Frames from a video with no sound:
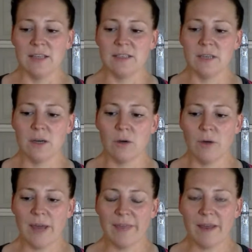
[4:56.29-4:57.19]

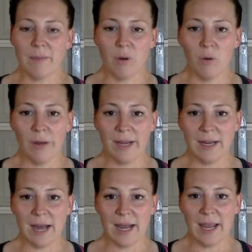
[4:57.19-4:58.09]
So at that
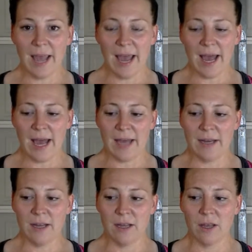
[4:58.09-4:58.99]
point, I
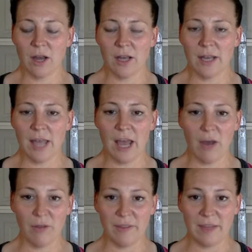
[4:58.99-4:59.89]
had gotten
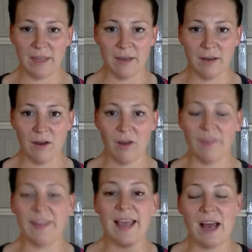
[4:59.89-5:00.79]
healthy
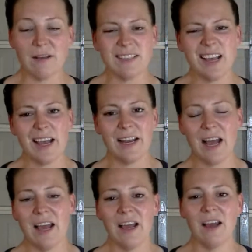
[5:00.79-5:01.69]
on the
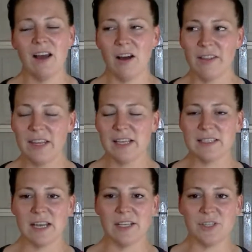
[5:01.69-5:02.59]
outside, on the
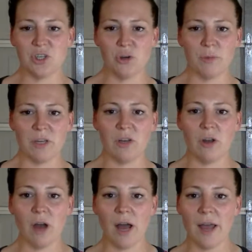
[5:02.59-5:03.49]
inside too, but
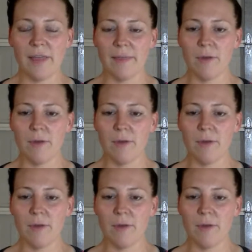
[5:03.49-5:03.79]
not